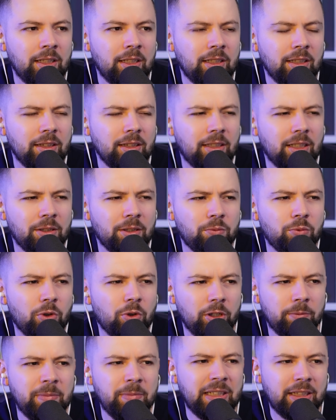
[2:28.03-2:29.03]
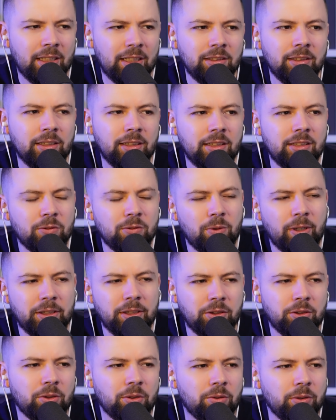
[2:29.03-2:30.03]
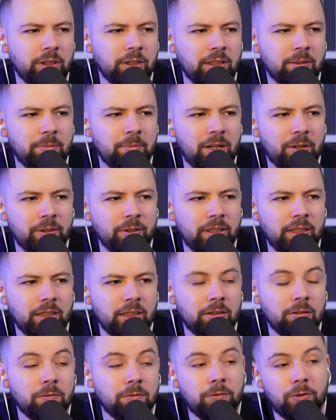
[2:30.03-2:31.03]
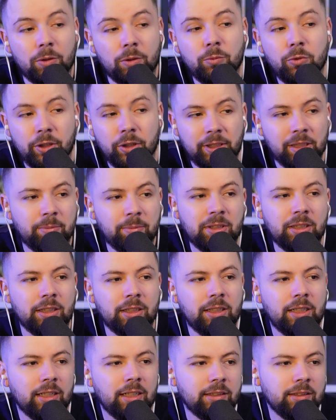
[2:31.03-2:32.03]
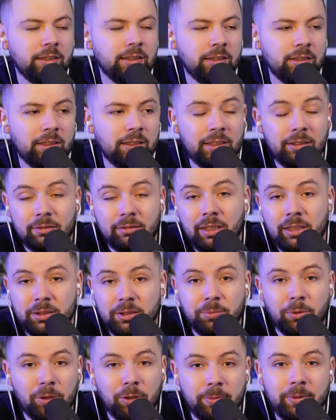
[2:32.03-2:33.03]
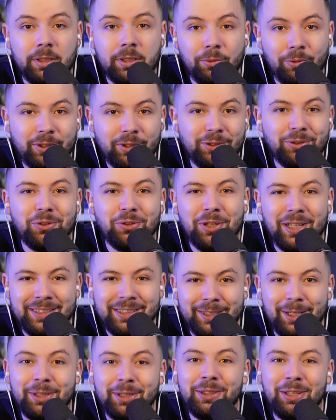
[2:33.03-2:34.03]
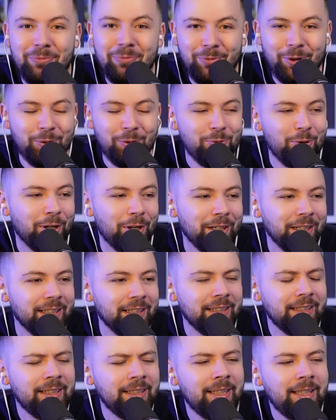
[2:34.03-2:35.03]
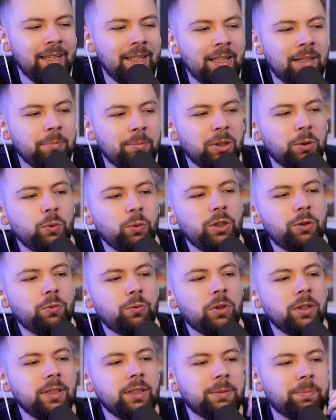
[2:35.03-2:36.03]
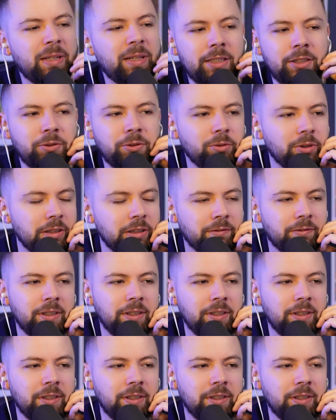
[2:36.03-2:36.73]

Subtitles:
The work mentality is quite strong in America, from what I've been reacting, and that's probably the reason you guys are number one. But which one is better to live?